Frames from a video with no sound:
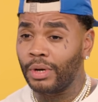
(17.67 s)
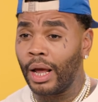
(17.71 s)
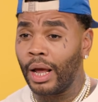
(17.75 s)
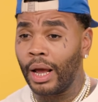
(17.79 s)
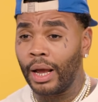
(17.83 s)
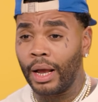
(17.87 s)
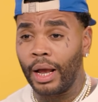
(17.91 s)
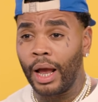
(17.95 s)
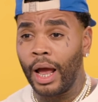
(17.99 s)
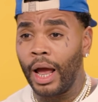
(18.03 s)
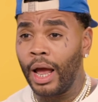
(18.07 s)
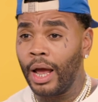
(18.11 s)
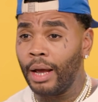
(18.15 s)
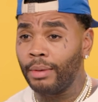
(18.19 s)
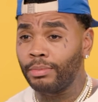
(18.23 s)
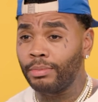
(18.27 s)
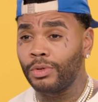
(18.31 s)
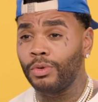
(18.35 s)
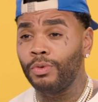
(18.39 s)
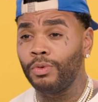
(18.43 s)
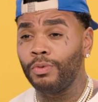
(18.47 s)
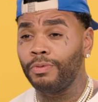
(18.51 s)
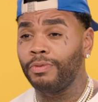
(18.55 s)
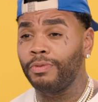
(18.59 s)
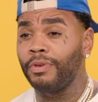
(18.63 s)
like, I am
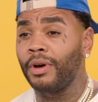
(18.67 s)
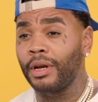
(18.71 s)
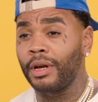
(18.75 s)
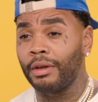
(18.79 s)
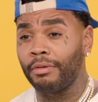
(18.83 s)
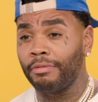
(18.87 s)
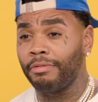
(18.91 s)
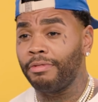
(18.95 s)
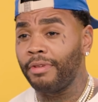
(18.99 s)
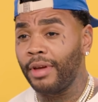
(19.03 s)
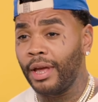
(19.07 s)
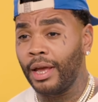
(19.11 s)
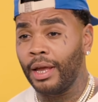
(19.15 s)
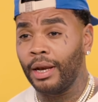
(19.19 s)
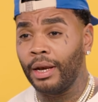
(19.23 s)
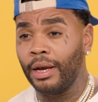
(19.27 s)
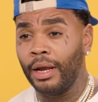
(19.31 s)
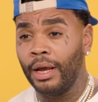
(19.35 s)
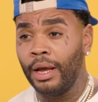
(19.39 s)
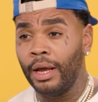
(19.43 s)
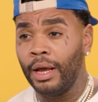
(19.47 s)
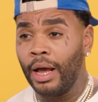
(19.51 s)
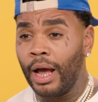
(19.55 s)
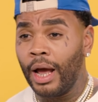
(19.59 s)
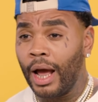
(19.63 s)
too fat.
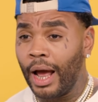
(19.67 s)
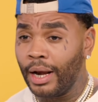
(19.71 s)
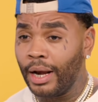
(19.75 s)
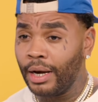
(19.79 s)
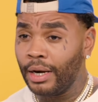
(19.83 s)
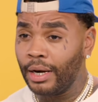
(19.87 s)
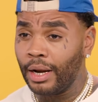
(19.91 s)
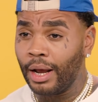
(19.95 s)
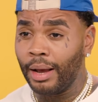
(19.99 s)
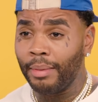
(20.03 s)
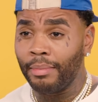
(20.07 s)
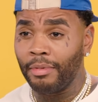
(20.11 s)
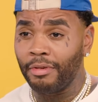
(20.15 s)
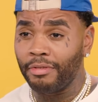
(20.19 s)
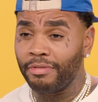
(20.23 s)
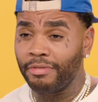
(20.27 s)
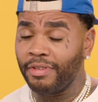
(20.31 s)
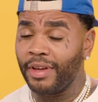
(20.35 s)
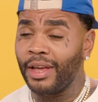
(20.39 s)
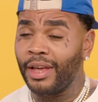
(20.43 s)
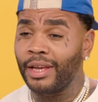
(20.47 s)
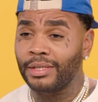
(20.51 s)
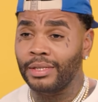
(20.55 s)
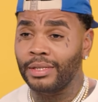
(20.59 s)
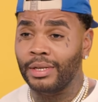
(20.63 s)
I, am a
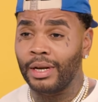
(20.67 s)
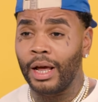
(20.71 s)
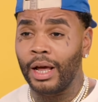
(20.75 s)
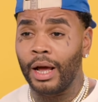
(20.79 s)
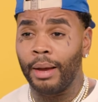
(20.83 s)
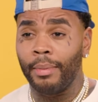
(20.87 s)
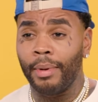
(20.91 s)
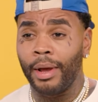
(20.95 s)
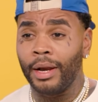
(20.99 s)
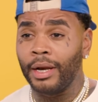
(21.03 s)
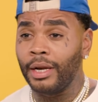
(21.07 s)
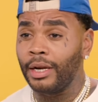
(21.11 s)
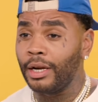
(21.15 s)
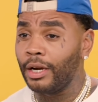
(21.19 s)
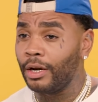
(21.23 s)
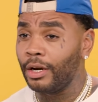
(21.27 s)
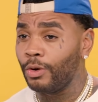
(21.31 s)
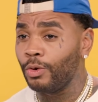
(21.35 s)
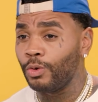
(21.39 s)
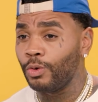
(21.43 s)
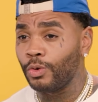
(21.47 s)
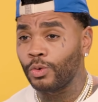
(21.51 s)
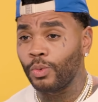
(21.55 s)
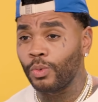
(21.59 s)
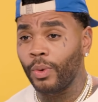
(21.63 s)
fat slob. I need to
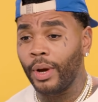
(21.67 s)
lose